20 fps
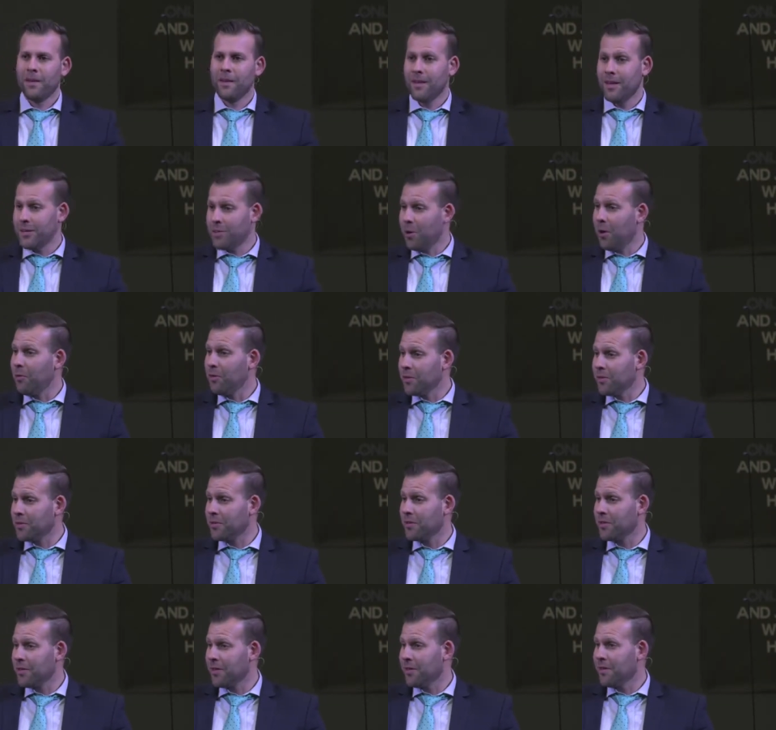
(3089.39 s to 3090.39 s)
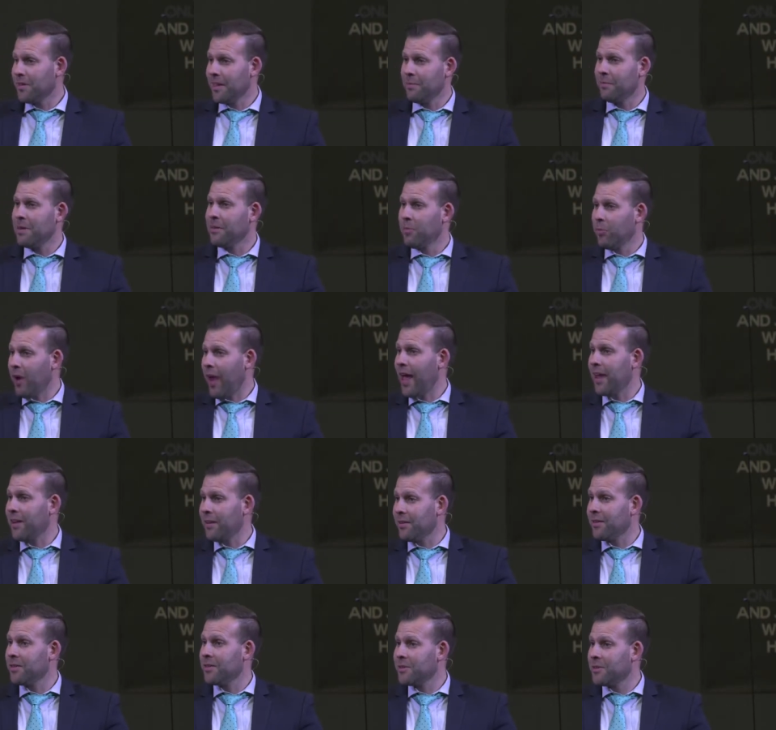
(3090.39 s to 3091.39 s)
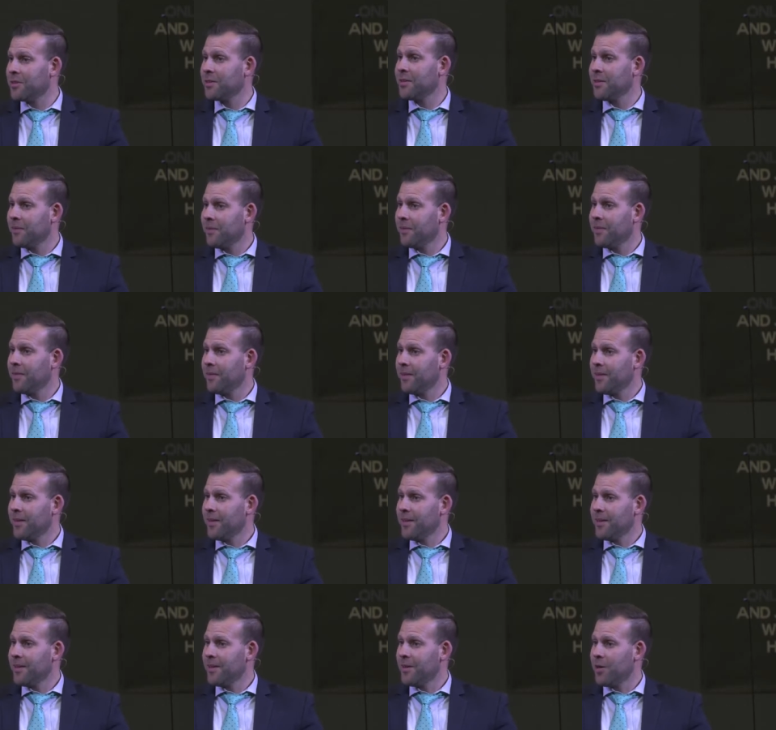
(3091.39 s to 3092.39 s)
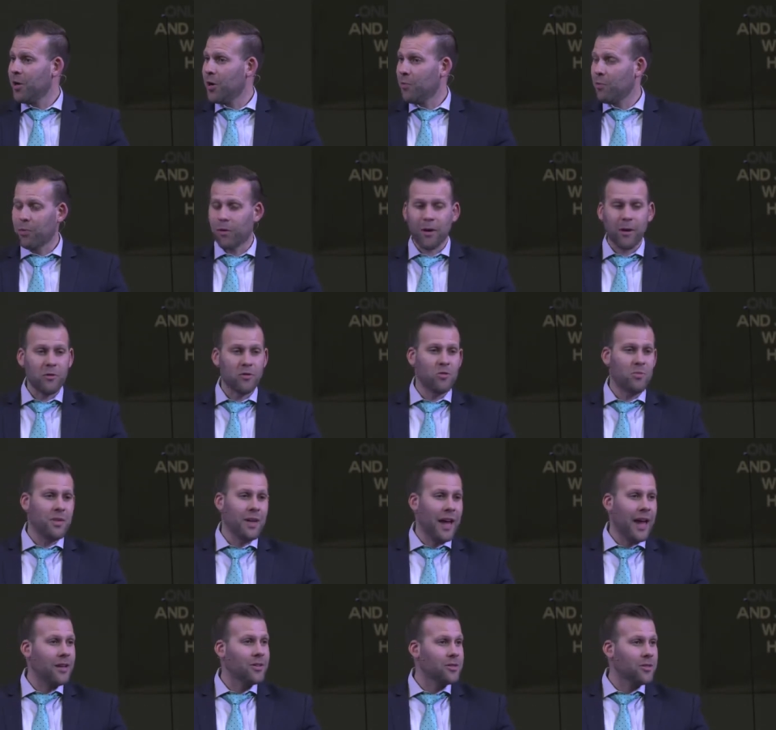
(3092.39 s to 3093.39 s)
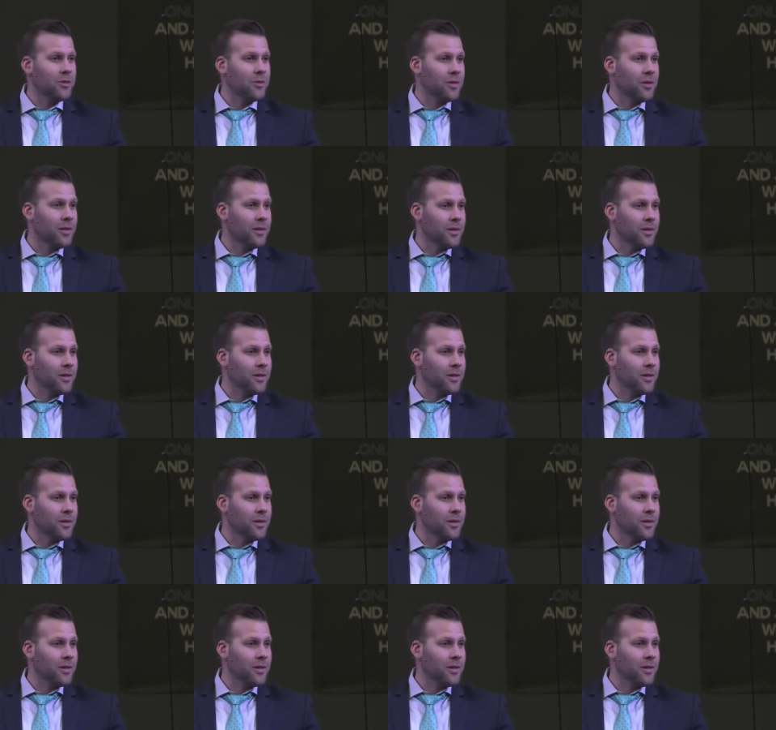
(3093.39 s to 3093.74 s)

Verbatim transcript: He told us it'd be miraculous. Our prayers would be answered.